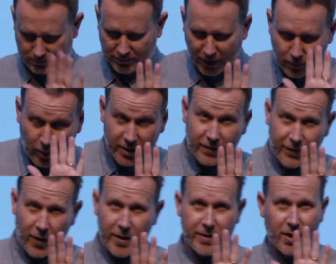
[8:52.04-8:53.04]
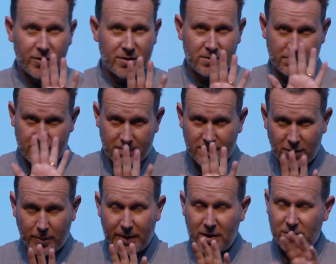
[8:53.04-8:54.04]
I want to define those
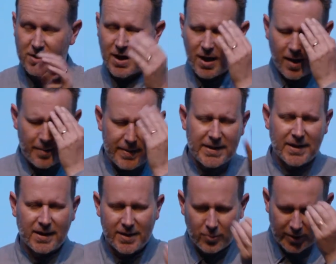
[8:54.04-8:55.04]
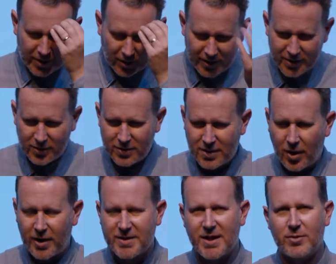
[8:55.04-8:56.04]
two, because immediately when
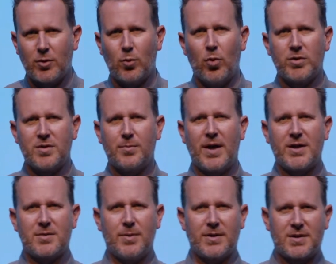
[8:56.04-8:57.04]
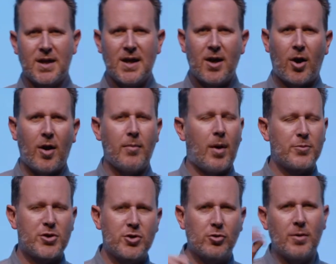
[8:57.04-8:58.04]
I say rewards and punishments, I'm
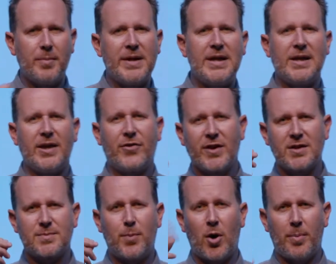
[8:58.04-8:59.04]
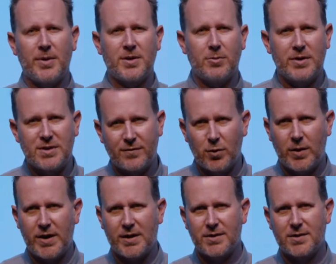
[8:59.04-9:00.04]
sure immediately things pop into each of your
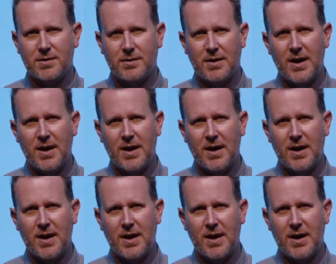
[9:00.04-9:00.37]
heads.